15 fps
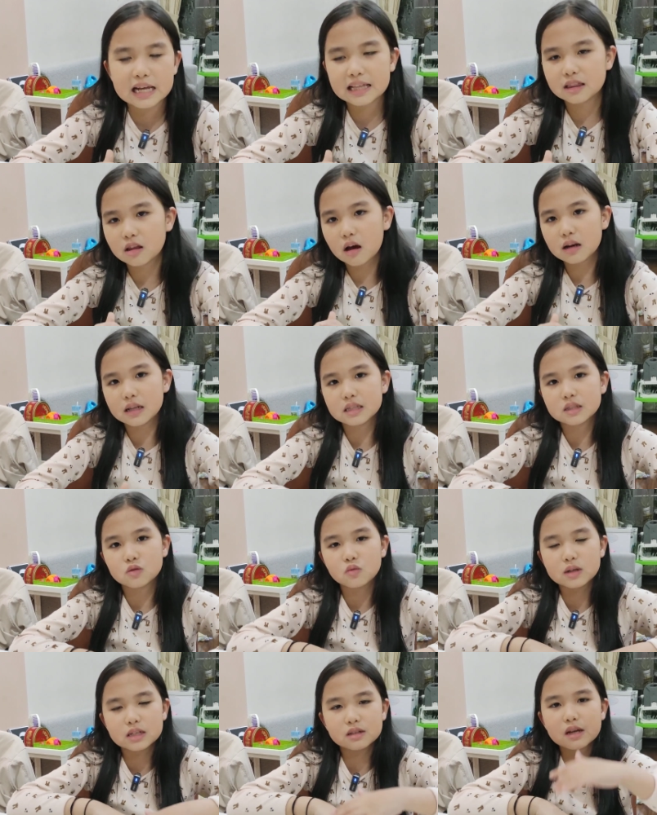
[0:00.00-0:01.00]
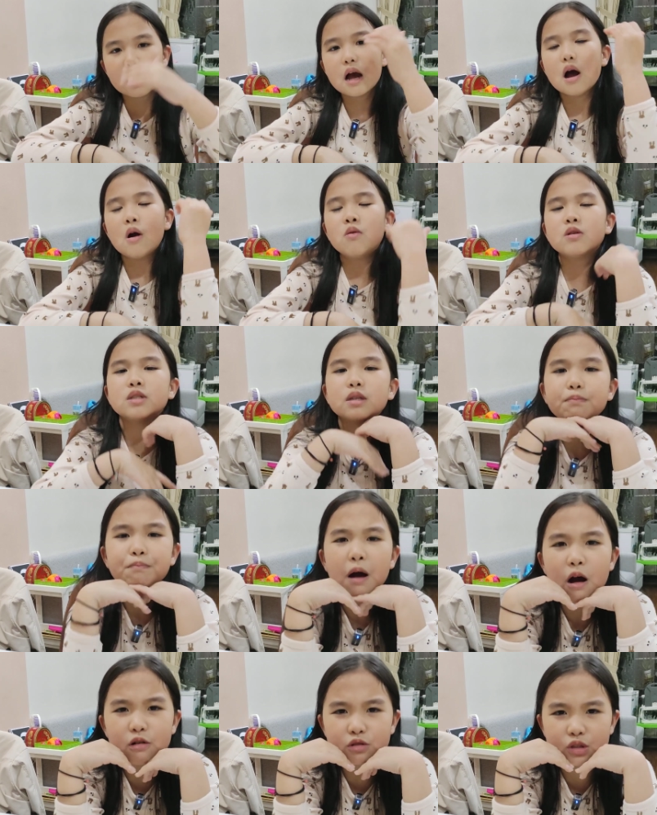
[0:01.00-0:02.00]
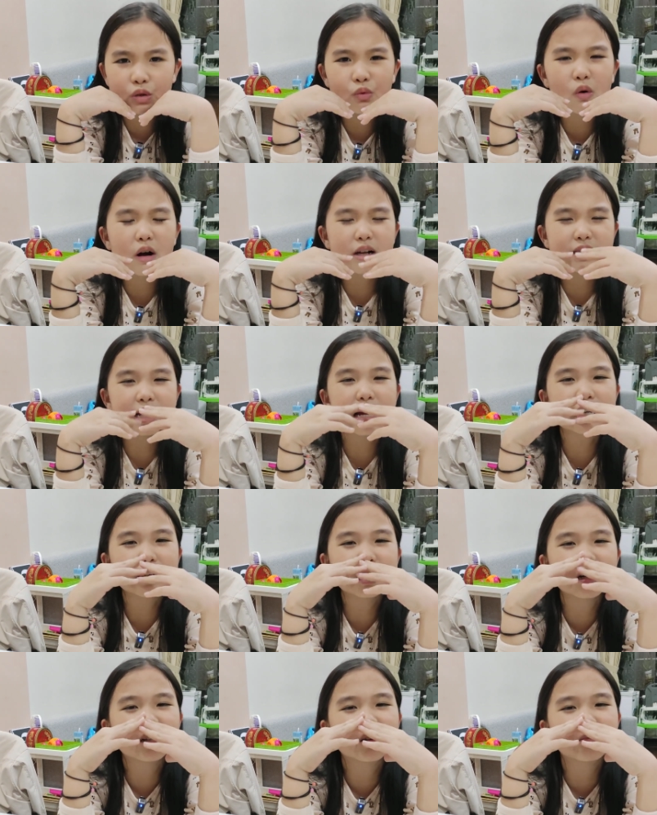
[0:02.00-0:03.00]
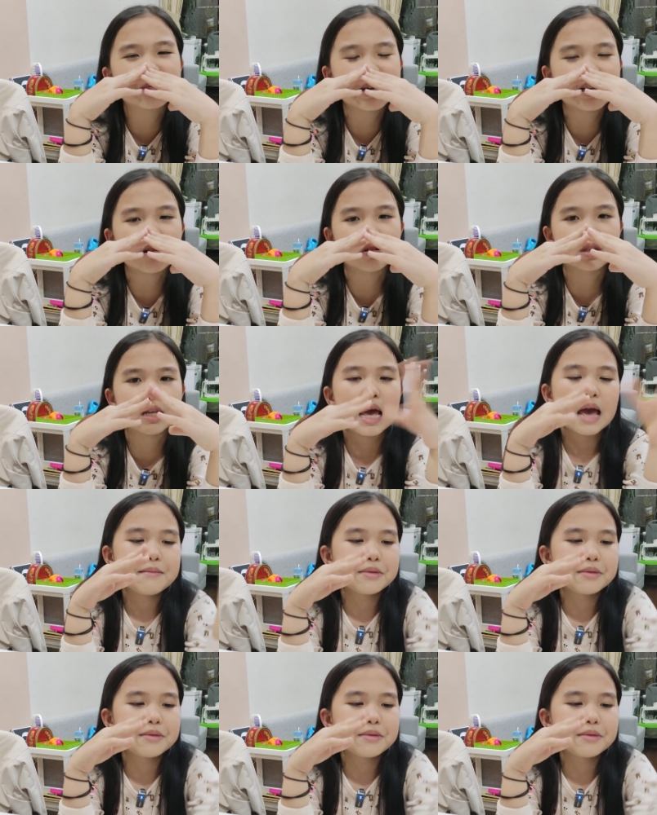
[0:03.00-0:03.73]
I thought we were supposed to walk 10 kilometers